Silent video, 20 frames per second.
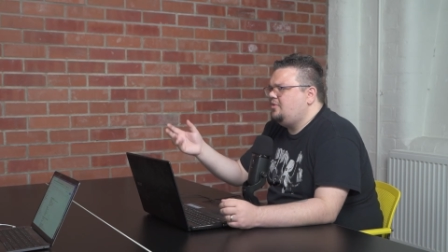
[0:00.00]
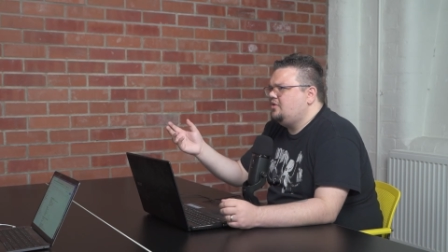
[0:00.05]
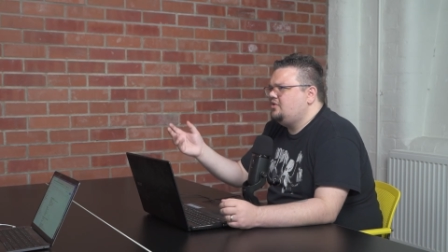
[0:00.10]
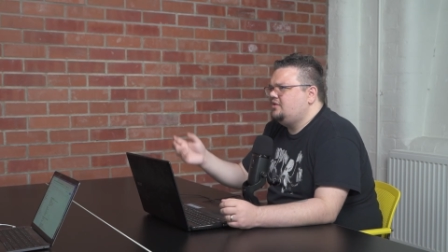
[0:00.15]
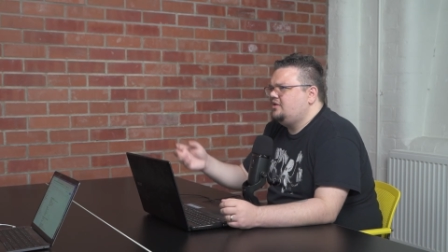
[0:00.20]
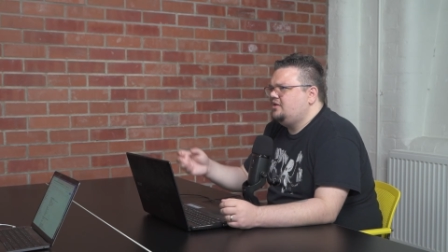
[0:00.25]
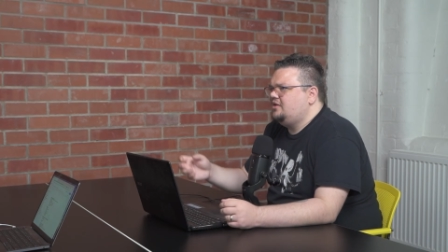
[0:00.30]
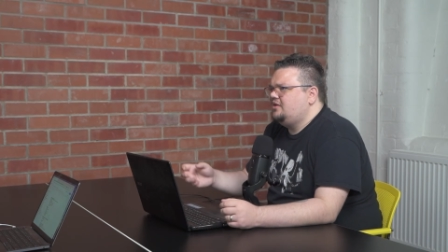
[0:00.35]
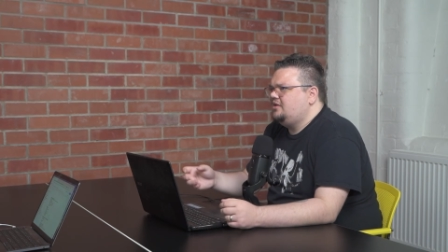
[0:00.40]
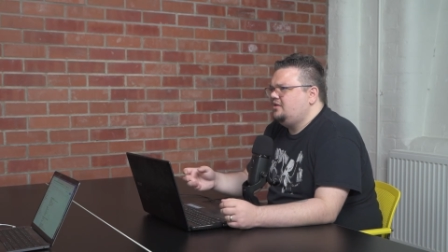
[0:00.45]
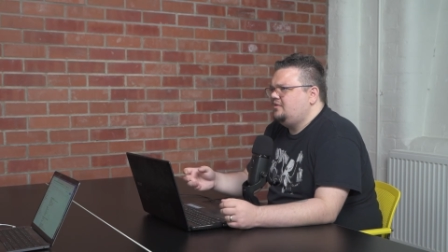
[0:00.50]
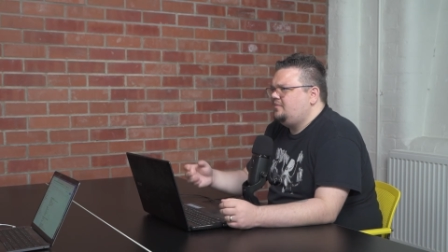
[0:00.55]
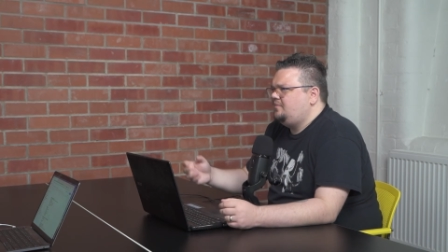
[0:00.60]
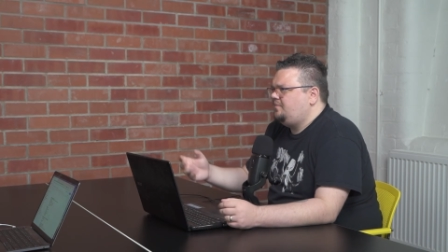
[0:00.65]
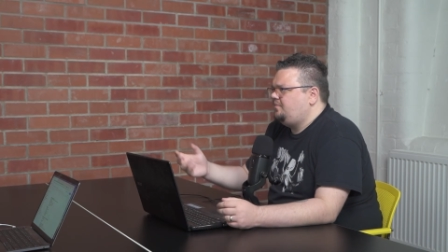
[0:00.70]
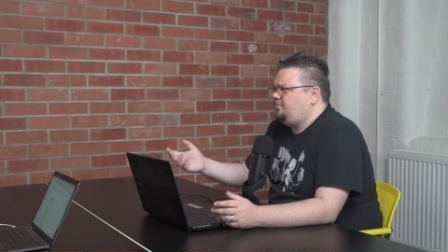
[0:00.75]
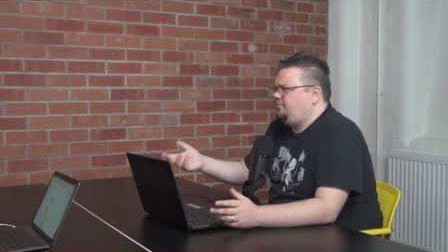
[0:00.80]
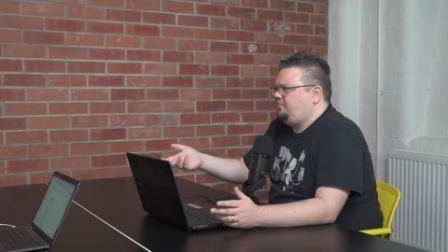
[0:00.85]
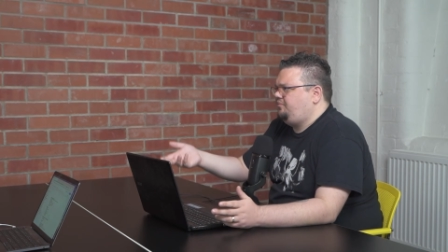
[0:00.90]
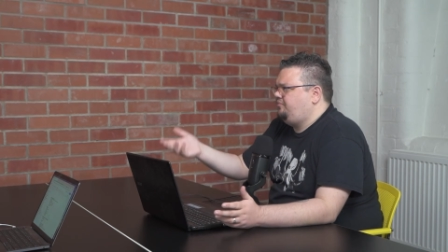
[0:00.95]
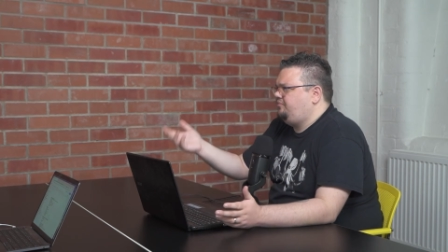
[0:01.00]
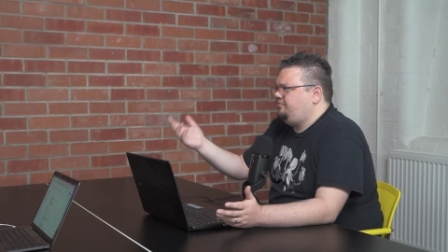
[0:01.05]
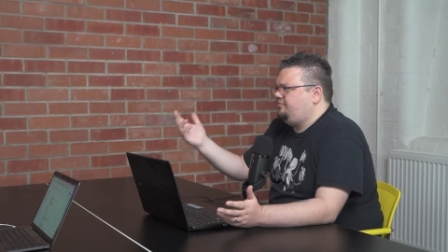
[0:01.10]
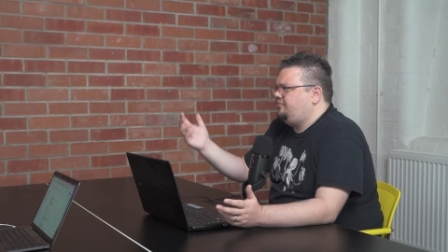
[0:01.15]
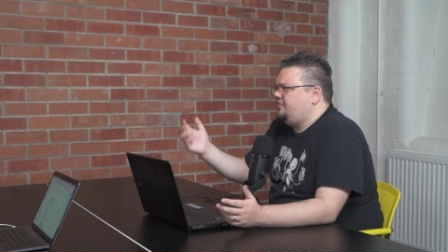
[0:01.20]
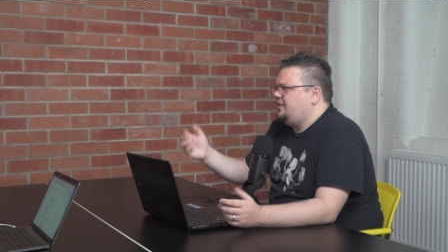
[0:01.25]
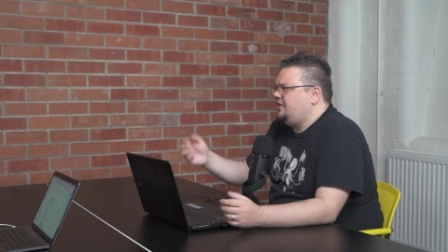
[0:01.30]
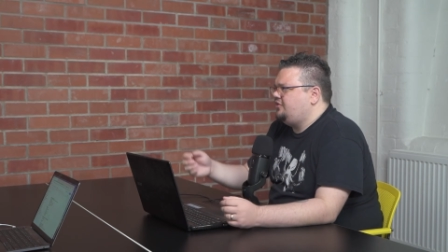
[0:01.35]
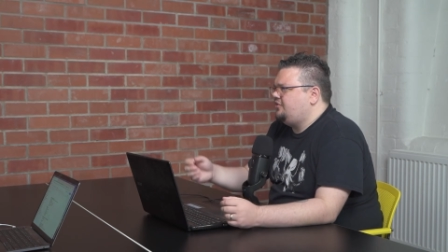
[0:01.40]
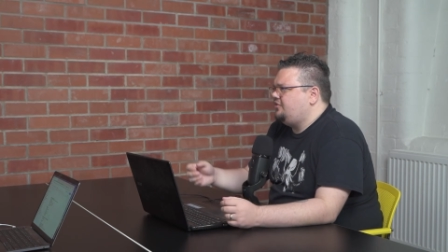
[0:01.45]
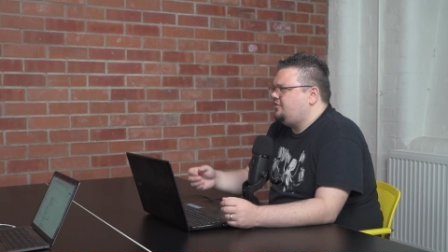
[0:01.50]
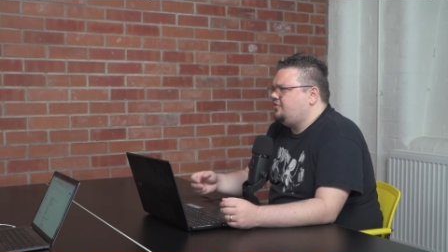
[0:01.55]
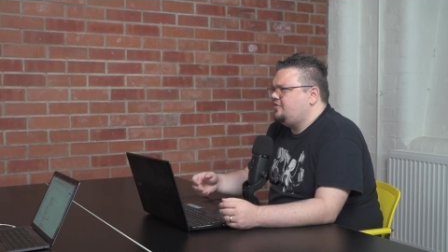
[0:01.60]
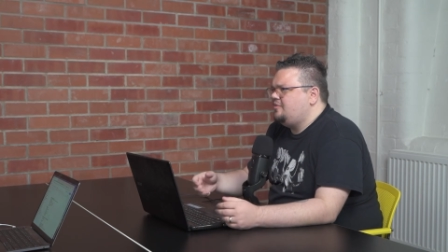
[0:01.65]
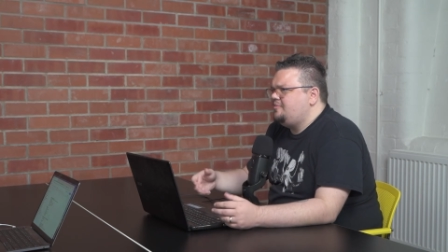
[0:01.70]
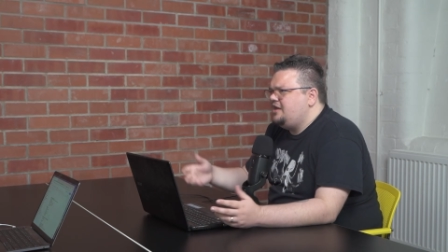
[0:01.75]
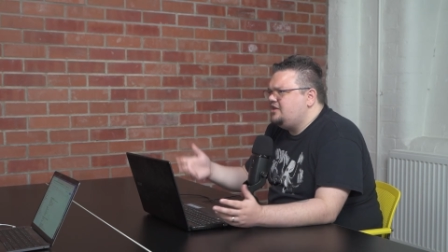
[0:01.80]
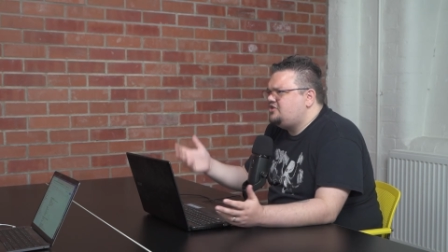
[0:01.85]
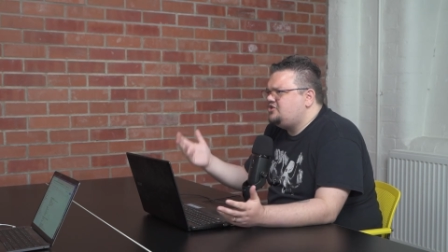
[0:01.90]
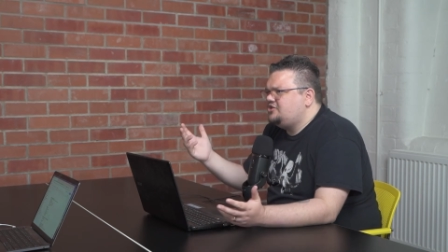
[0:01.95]
about the
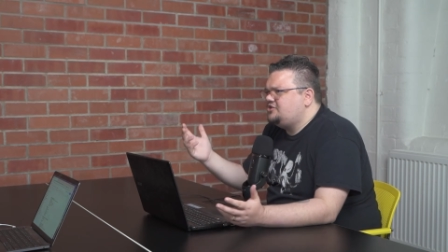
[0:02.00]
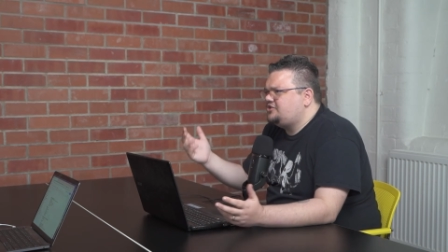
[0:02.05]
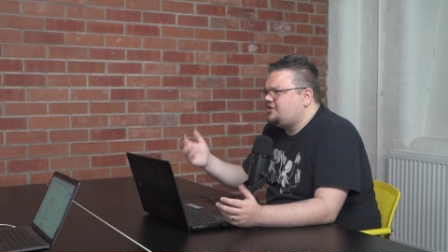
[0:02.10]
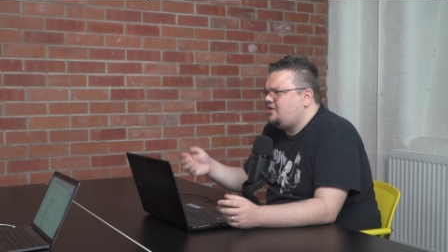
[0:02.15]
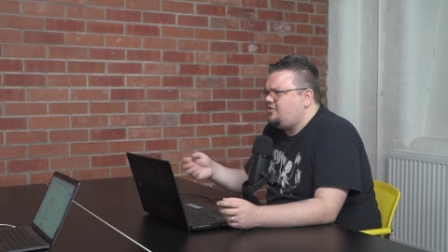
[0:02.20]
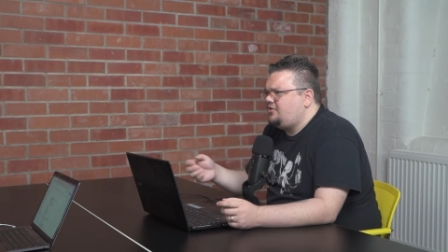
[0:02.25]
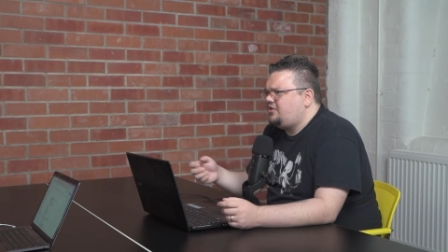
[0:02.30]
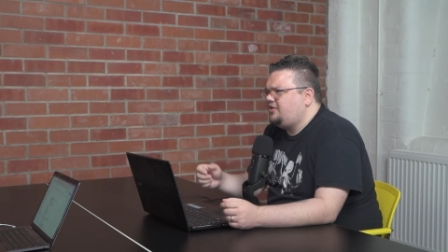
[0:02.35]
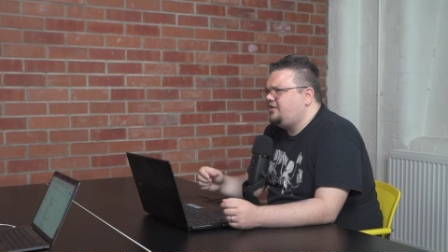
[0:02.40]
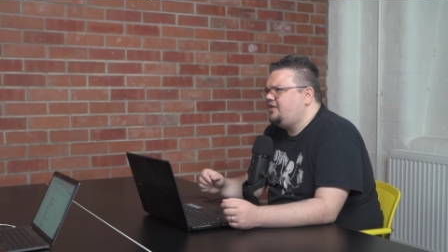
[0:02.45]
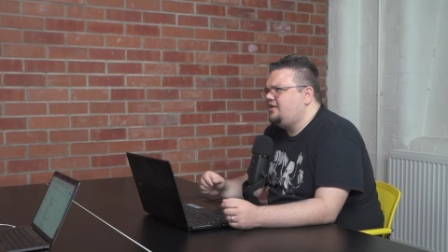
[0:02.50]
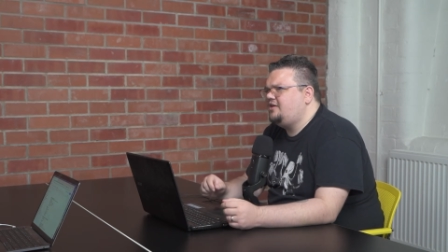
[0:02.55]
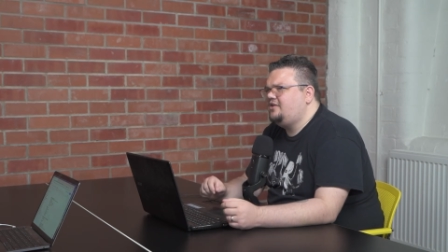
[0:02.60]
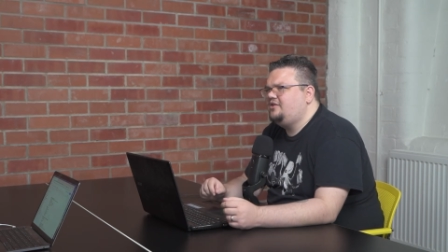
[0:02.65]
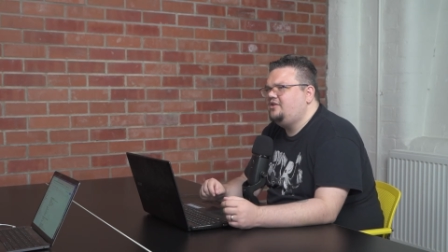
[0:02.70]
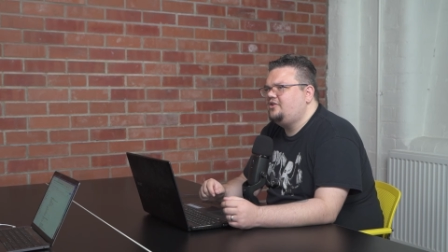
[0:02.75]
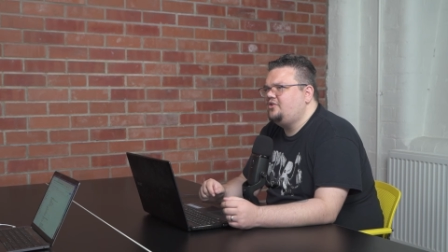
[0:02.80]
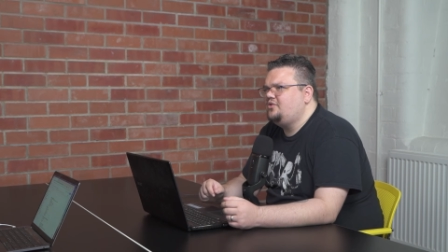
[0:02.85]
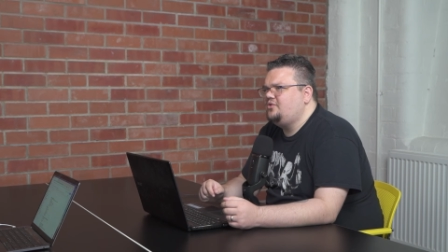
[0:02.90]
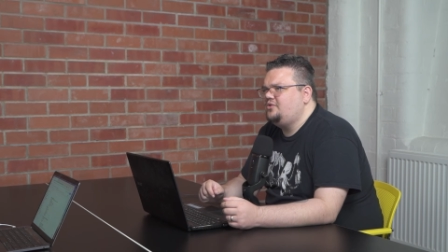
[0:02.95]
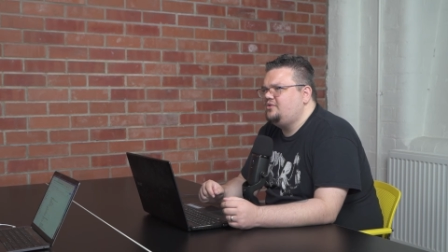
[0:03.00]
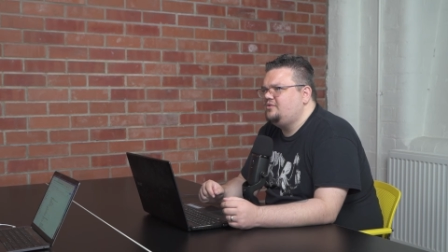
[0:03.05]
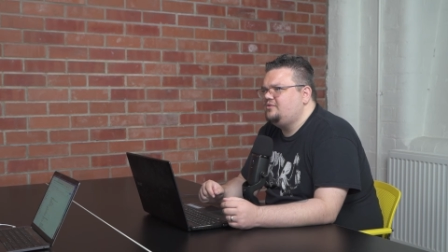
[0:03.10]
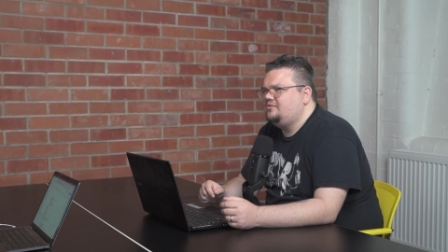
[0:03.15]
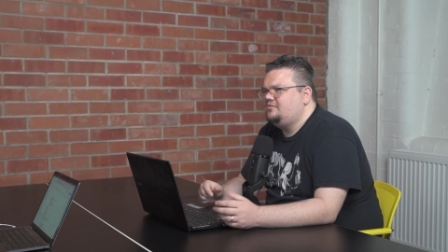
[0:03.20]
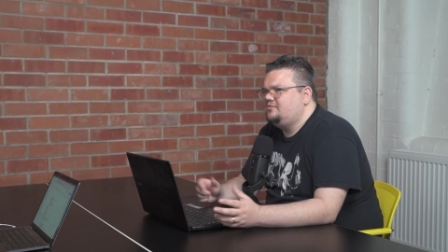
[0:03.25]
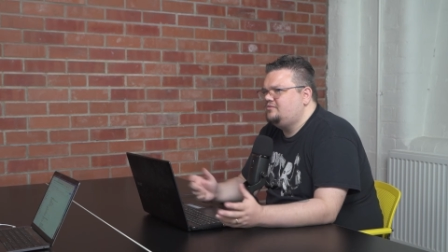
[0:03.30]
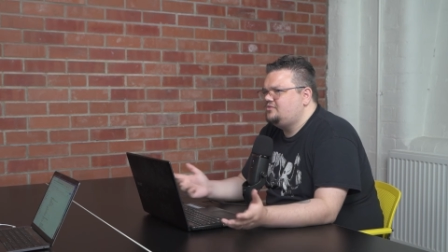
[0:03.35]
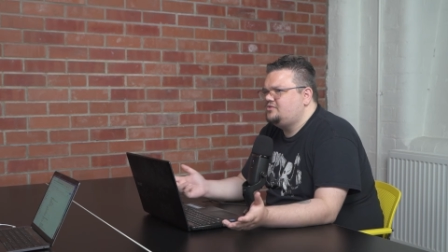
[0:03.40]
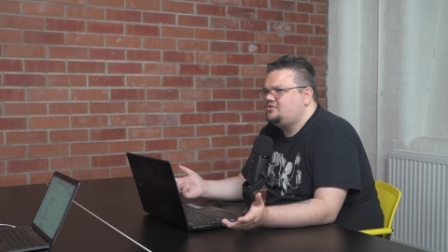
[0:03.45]
matrix calculator, and you're going,